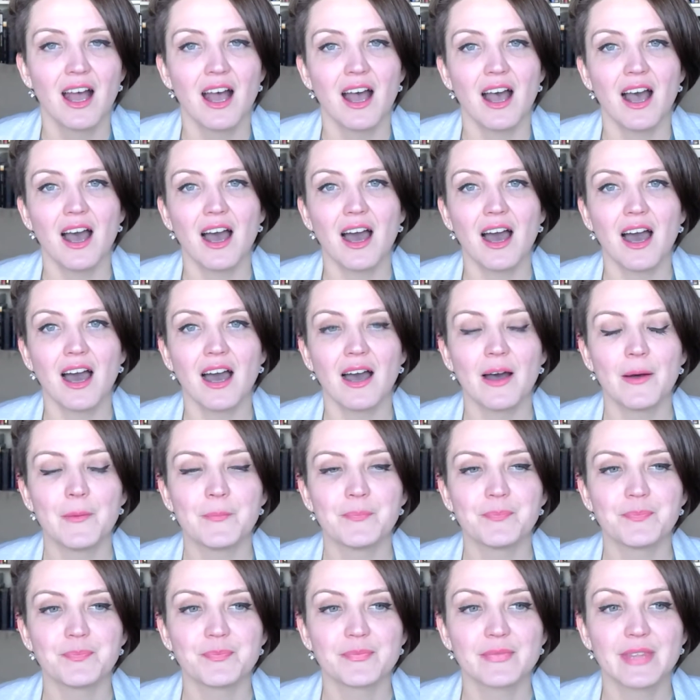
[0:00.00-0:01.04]

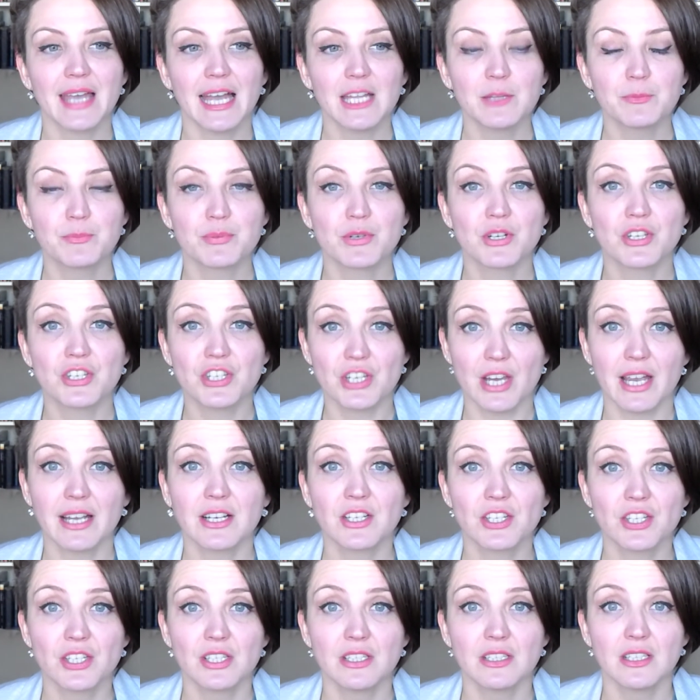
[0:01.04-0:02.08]
That
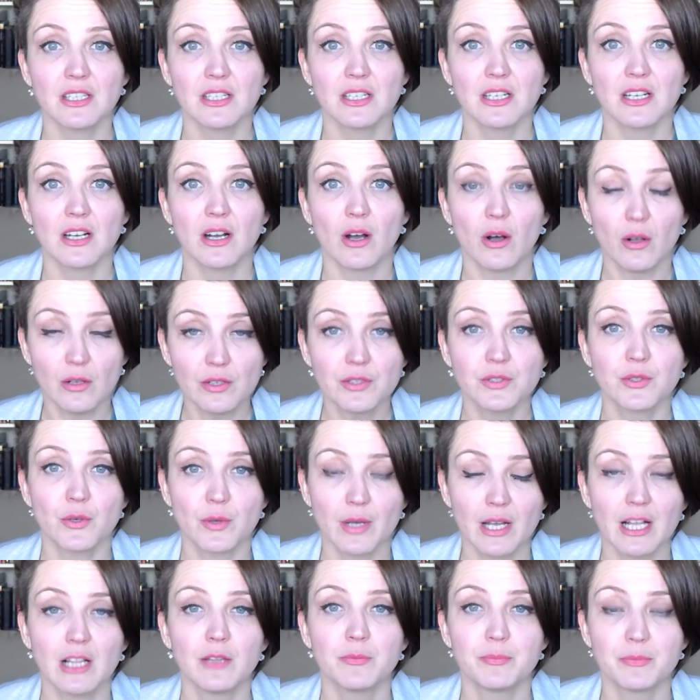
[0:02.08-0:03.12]
projection also
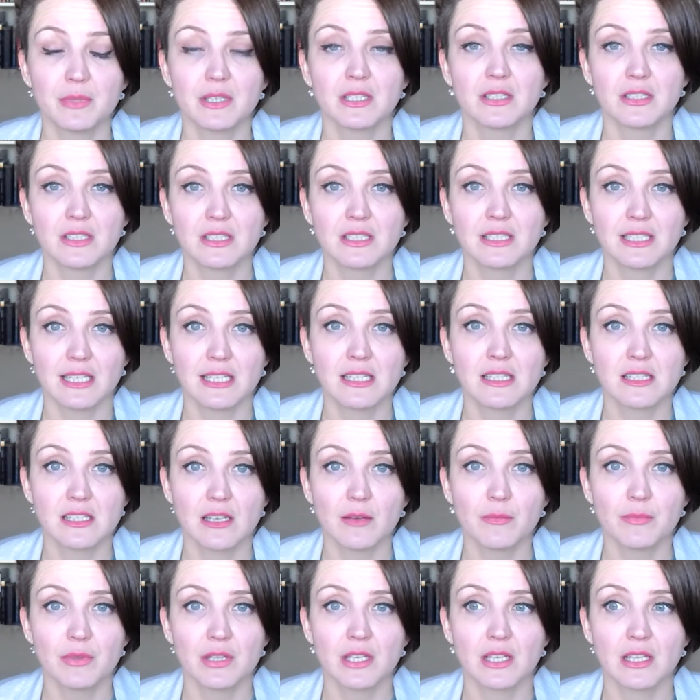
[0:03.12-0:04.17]
helped me understand
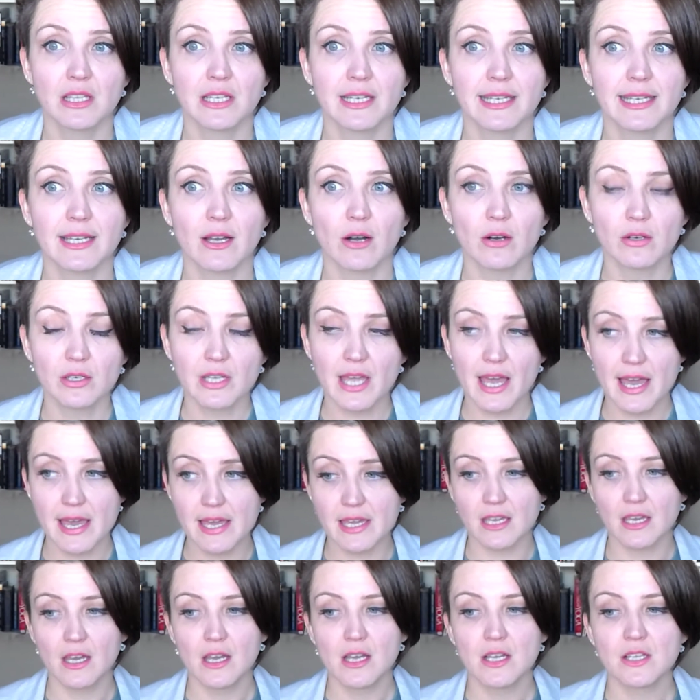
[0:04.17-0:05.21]
something like,
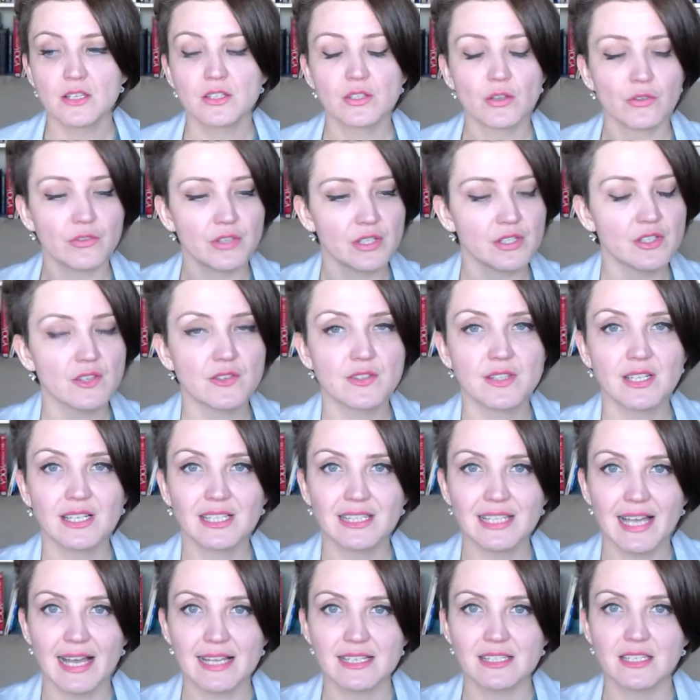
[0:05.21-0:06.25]
okay, so this is the
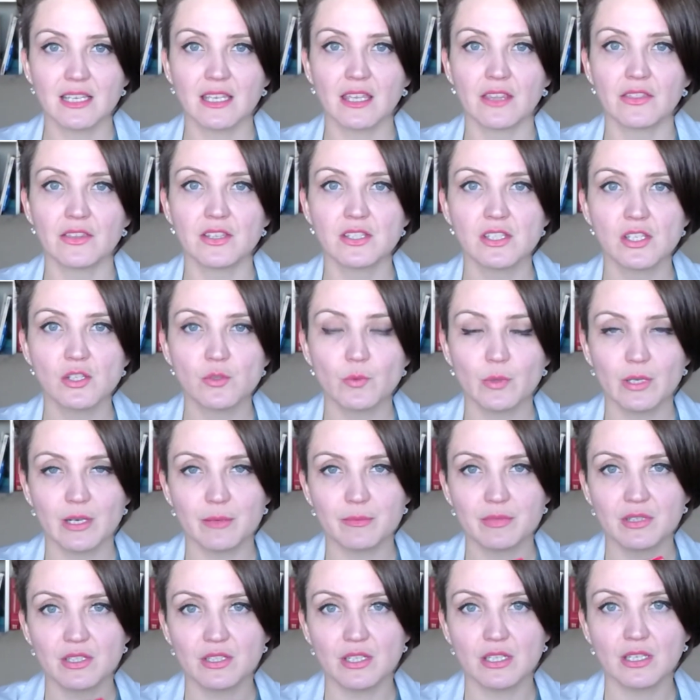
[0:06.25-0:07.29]
classic and this is what
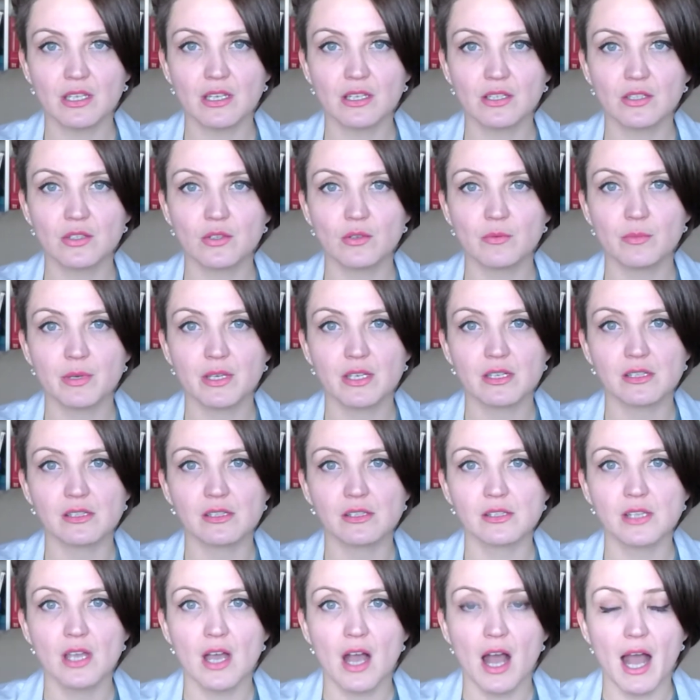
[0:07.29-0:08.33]
I'm sticking to
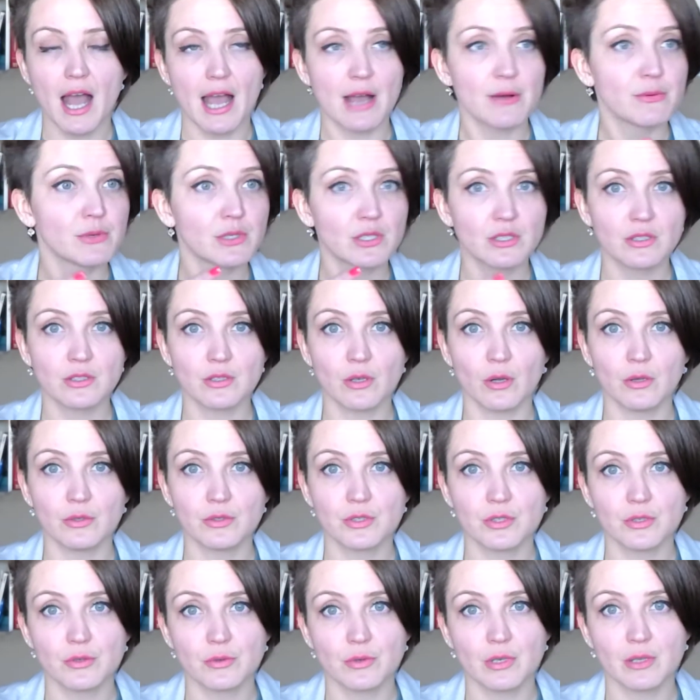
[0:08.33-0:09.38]
because I was
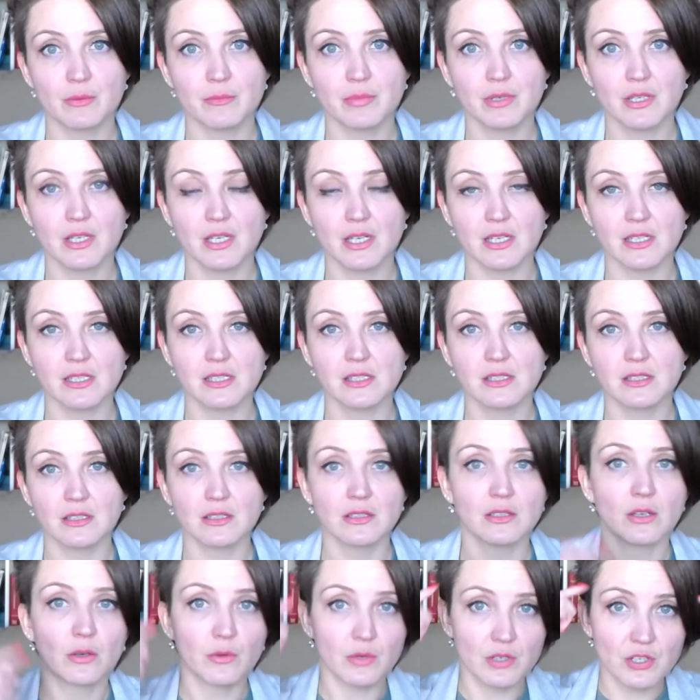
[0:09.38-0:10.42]
told to and because,
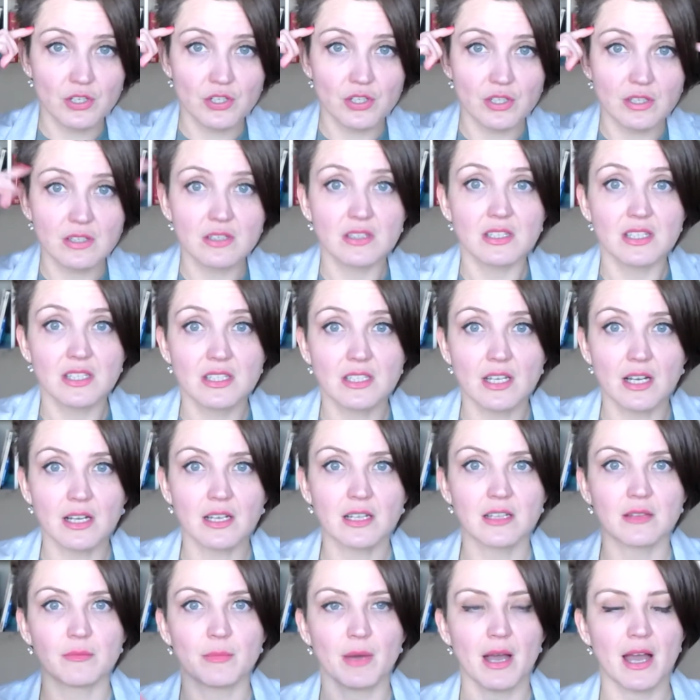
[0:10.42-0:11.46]
it just
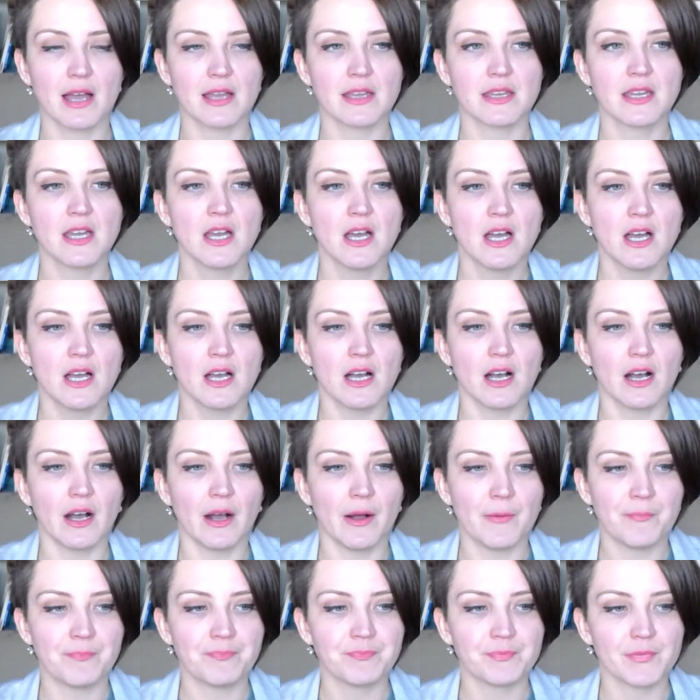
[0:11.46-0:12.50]
stuck in my
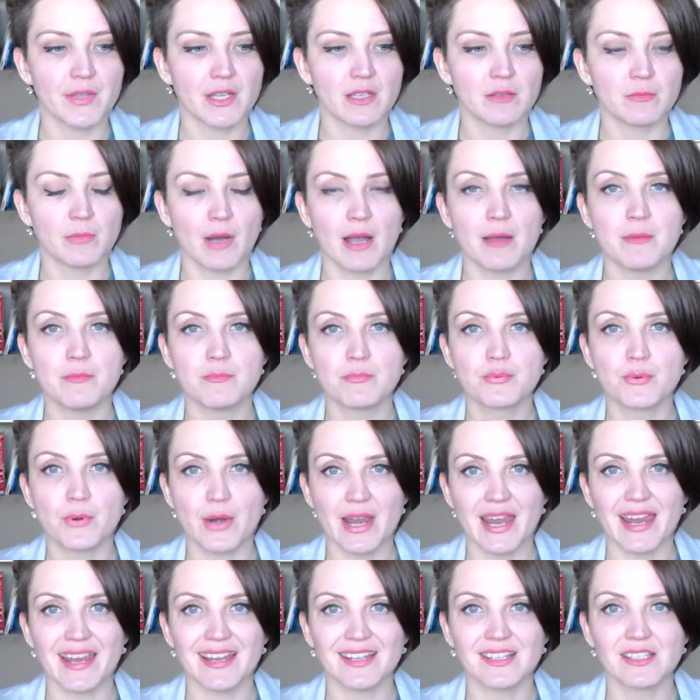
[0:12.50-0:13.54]

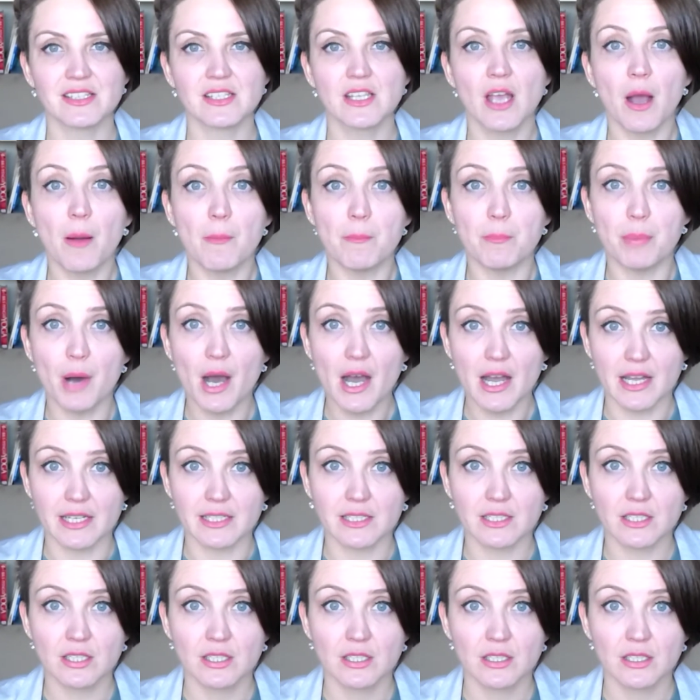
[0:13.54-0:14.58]
brains. But